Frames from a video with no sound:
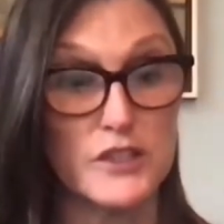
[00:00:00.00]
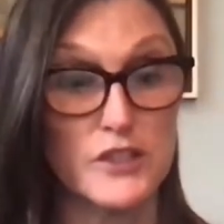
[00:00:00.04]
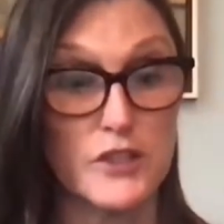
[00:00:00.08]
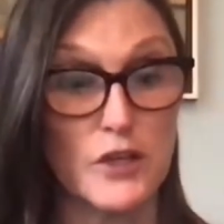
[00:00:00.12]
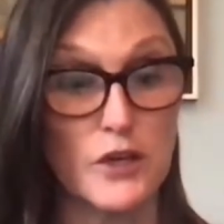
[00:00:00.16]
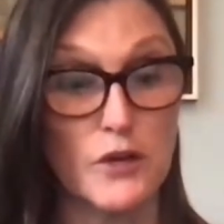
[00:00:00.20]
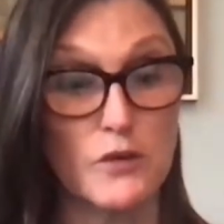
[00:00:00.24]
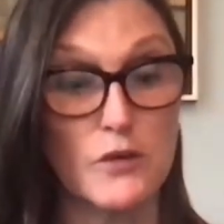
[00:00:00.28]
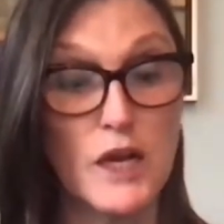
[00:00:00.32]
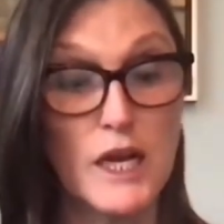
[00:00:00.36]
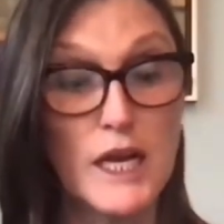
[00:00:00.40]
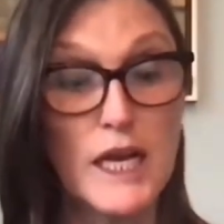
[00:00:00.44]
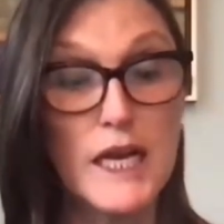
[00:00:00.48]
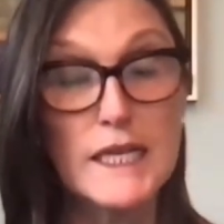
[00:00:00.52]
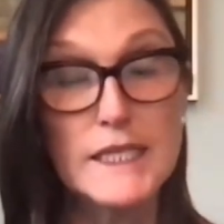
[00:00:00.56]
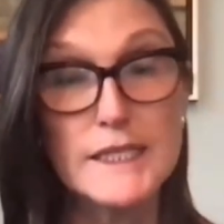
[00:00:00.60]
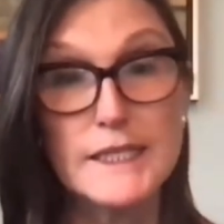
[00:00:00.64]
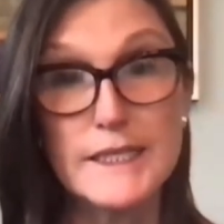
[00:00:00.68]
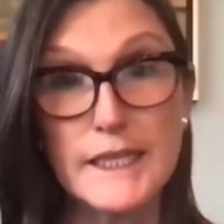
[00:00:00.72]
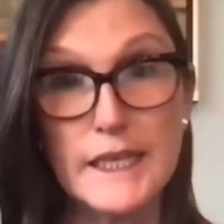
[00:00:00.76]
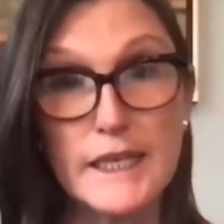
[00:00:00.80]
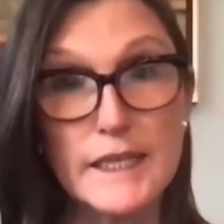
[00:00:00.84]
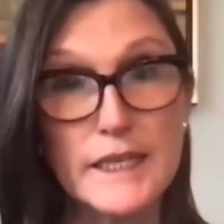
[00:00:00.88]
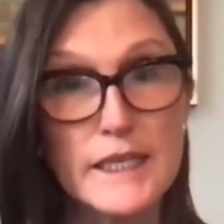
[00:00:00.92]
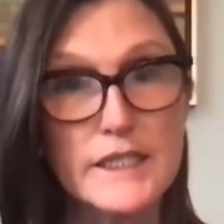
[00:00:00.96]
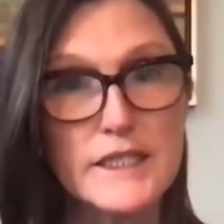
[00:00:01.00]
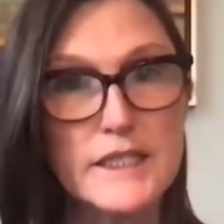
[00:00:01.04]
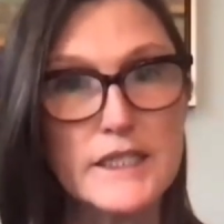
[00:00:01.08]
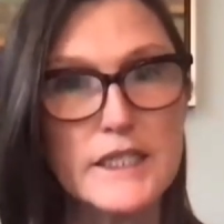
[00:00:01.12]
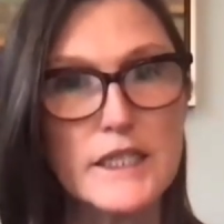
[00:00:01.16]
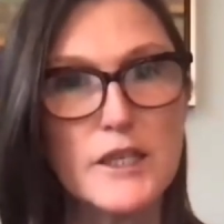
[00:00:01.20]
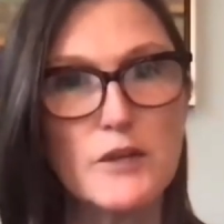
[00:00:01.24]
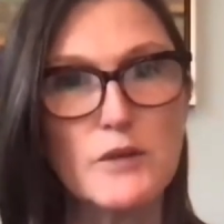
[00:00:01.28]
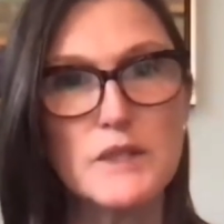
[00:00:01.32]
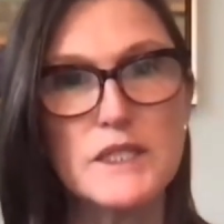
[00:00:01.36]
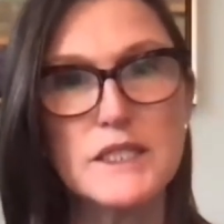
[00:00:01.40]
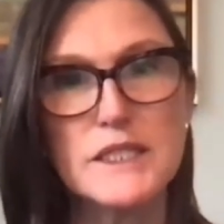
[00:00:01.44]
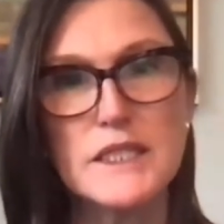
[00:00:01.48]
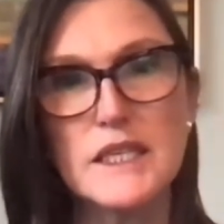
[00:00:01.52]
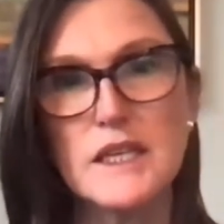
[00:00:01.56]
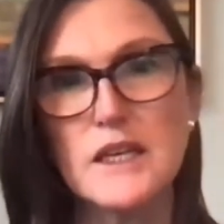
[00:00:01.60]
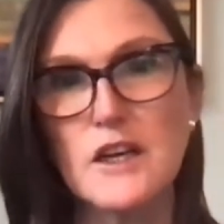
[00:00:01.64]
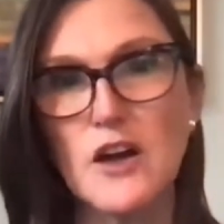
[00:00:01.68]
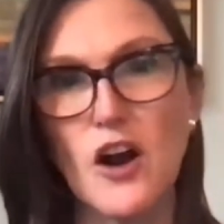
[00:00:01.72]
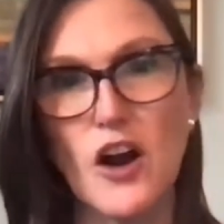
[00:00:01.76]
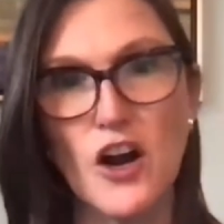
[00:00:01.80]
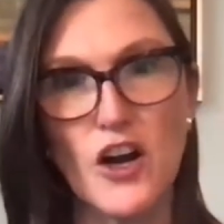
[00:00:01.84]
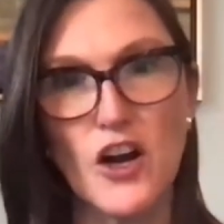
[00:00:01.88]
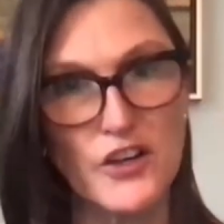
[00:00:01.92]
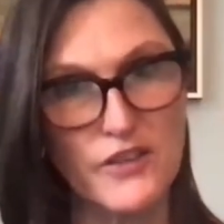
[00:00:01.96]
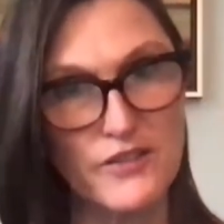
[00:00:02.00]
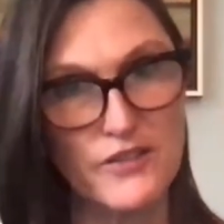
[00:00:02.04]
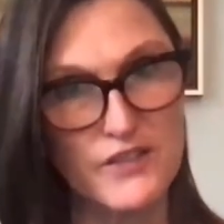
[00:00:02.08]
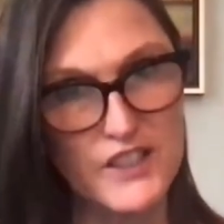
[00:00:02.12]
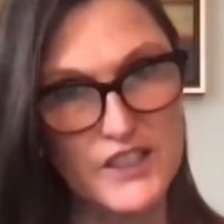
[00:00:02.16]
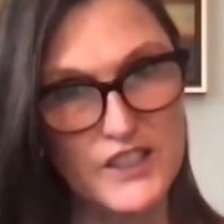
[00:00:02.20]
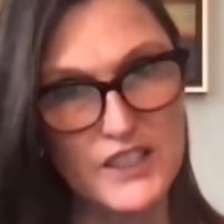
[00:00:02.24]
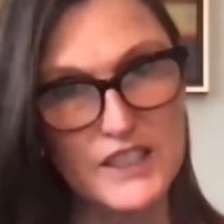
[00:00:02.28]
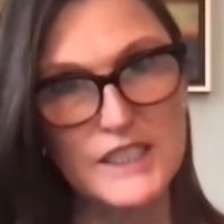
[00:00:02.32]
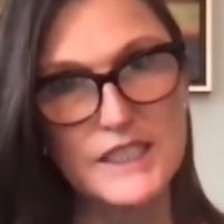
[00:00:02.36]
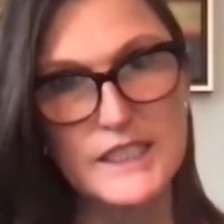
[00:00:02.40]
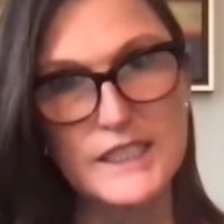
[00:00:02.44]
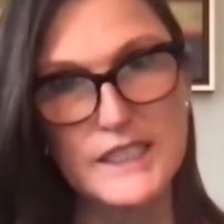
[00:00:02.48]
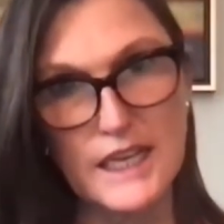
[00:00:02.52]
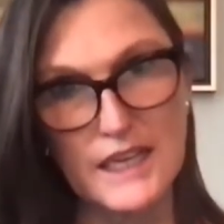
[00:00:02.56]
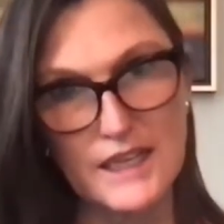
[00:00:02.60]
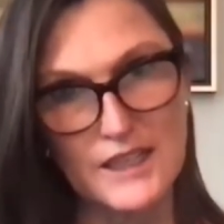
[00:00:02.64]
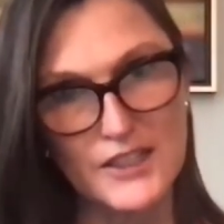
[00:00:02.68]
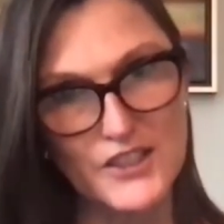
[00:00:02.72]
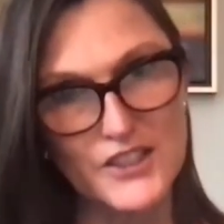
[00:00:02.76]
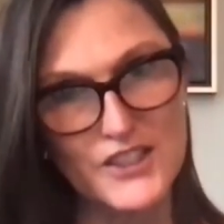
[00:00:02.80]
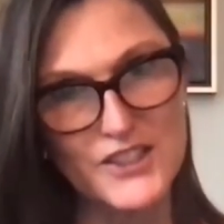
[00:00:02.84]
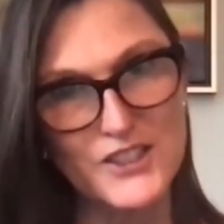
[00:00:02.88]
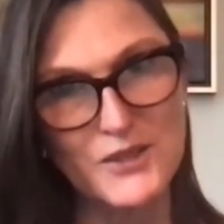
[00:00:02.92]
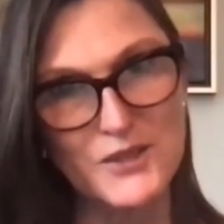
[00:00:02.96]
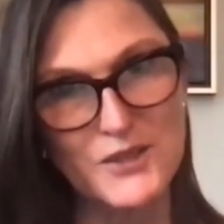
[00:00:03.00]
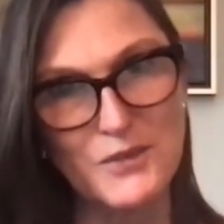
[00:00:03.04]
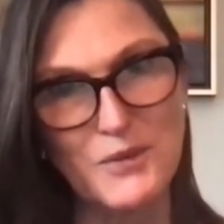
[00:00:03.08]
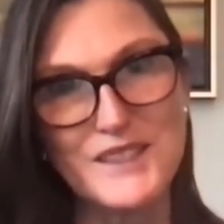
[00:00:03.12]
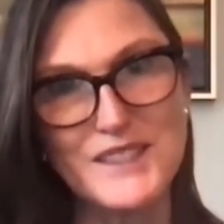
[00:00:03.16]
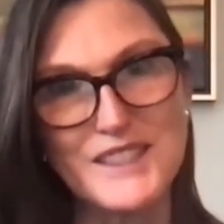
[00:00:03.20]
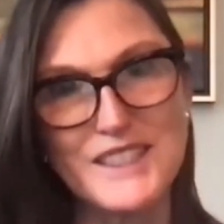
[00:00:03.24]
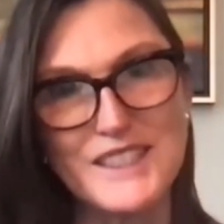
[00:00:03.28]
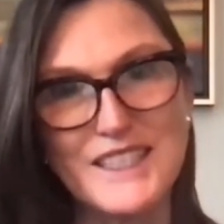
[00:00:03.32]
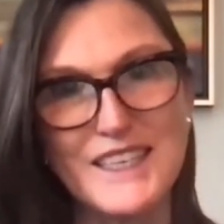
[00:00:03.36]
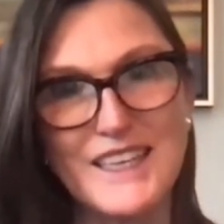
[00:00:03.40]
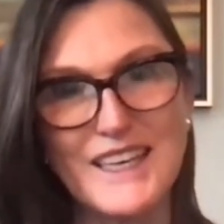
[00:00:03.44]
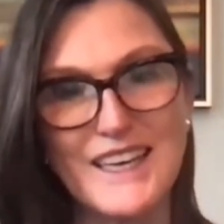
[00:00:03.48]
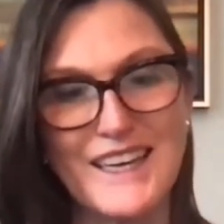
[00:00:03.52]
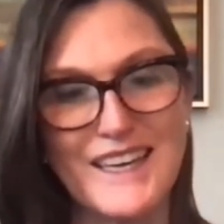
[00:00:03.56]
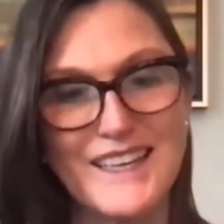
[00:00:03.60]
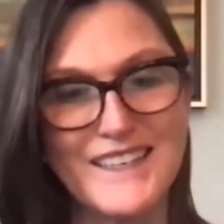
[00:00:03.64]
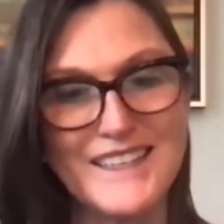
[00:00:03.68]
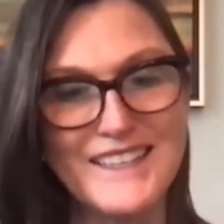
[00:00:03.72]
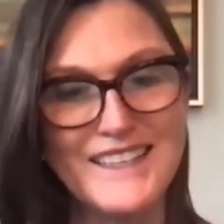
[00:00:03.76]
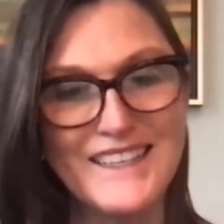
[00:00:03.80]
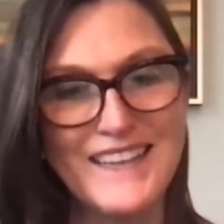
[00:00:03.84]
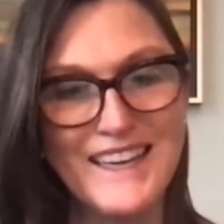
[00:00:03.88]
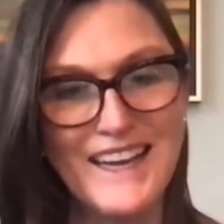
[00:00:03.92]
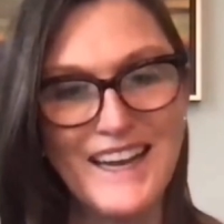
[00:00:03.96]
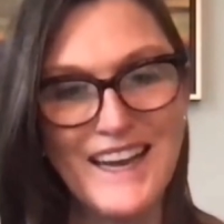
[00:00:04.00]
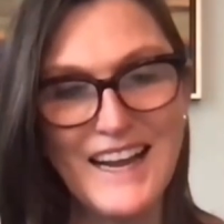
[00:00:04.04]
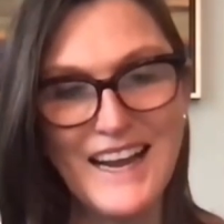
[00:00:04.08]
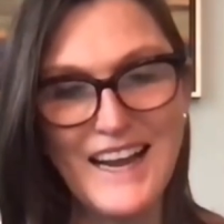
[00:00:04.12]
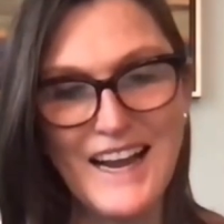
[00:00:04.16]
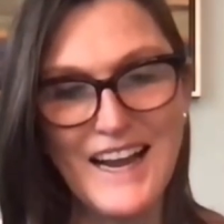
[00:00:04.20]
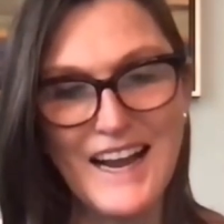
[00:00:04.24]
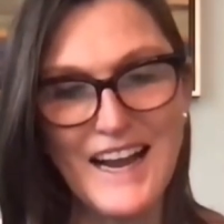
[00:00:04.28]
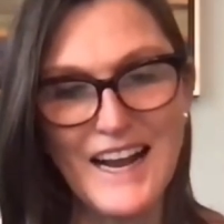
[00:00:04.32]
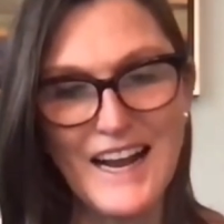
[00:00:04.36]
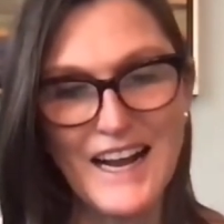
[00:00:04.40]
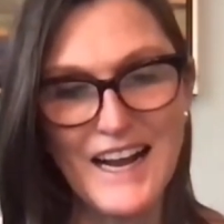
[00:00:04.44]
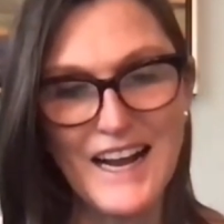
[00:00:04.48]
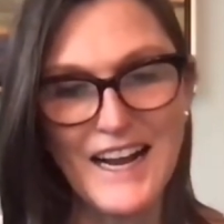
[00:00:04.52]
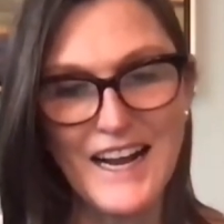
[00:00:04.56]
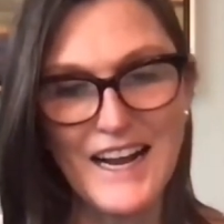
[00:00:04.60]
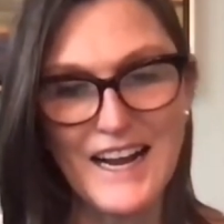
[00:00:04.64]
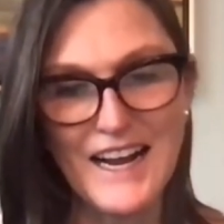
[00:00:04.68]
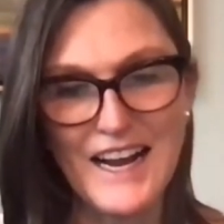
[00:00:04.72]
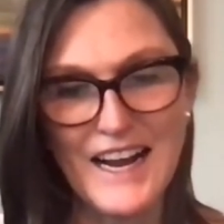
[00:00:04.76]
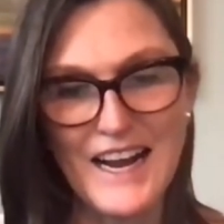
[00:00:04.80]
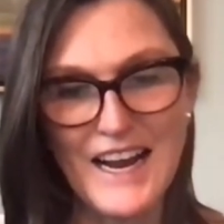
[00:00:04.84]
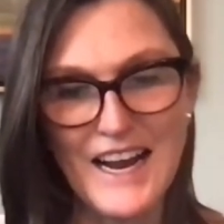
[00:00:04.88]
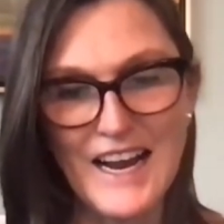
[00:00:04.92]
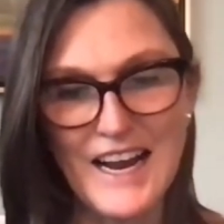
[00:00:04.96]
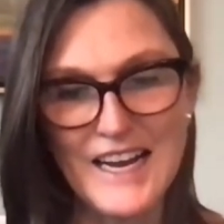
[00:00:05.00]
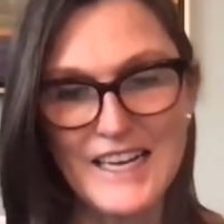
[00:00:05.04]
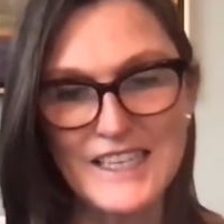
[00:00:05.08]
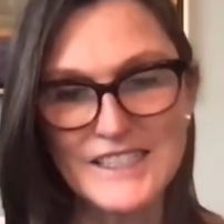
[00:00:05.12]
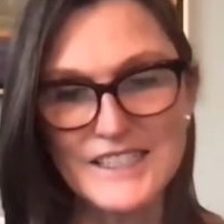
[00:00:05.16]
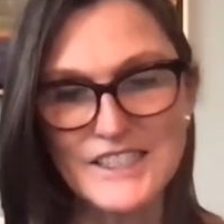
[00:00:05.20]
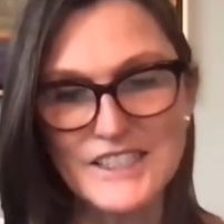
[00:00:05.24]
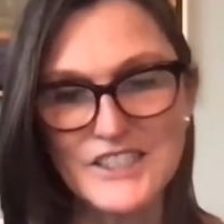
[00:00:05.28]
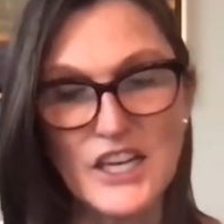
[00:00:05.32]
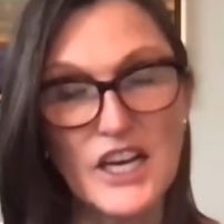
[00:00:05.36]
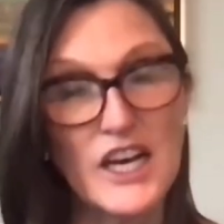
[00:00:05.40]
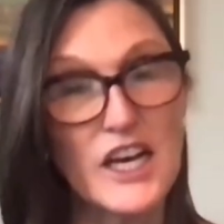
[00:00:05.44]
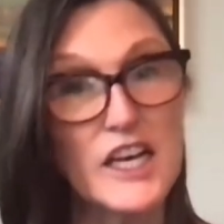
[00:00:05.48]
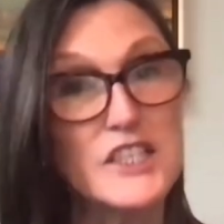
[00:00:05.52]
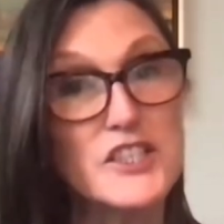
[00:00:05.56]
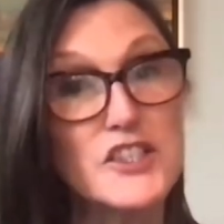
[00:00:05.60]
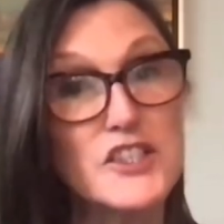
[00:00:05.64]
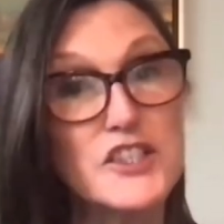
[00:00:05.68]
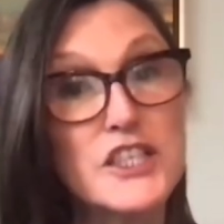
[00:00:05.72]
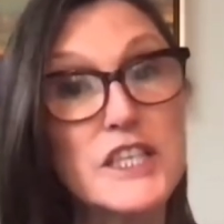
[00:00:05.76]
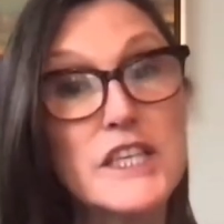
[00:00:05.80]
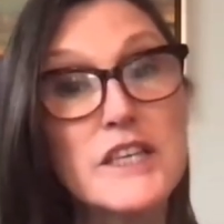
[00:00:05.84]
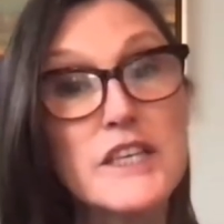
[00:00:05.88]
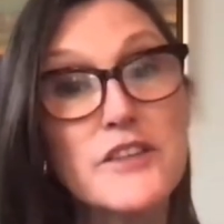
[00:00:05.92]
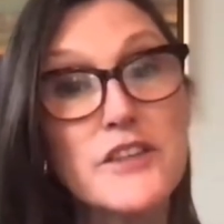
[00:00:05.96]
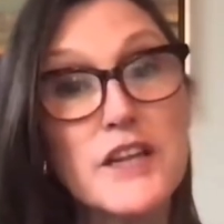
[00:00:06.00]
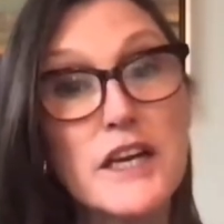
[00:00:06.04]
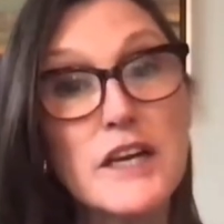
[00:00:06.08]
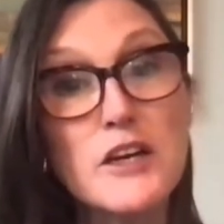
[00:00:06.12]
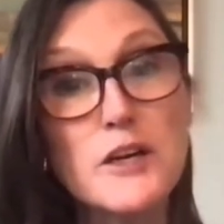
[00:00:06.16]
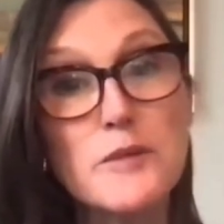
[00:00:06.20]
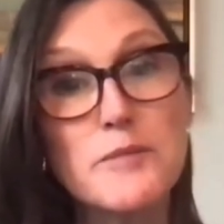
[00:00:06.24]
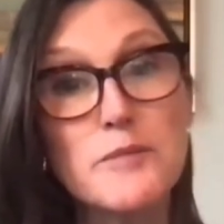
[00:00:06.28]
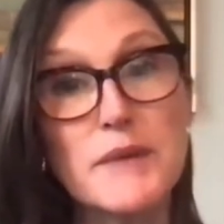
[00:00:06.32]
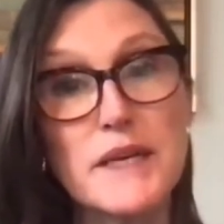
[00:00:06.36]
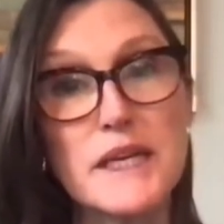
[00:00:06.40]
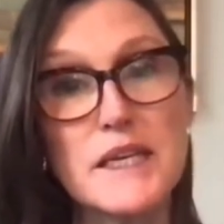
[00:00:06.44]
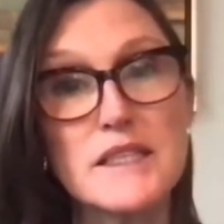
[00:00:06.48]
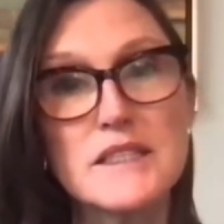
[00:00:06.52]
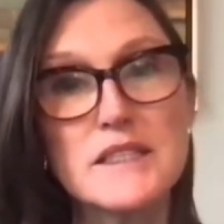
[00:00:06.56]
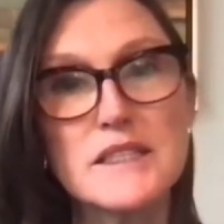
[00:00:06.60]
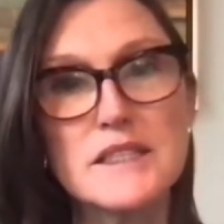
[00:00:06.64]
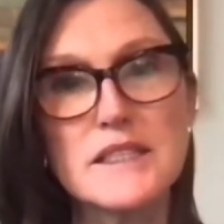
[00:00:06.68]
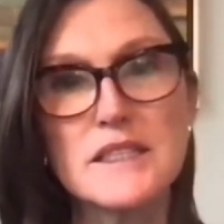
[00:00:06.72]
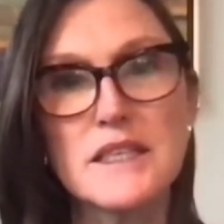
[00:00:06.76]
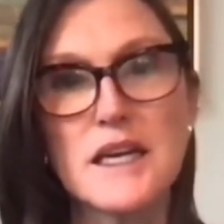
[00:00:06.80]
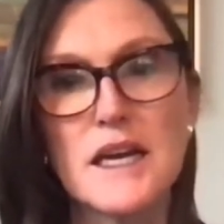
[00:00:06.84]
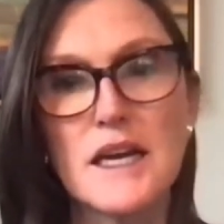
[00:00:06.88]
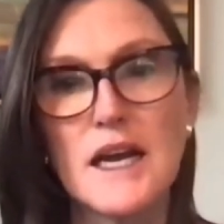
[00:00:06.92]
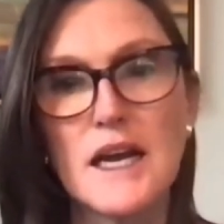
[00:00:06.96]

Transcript: So DNA sequencing, artificial intelligence, once again, and gene therapies,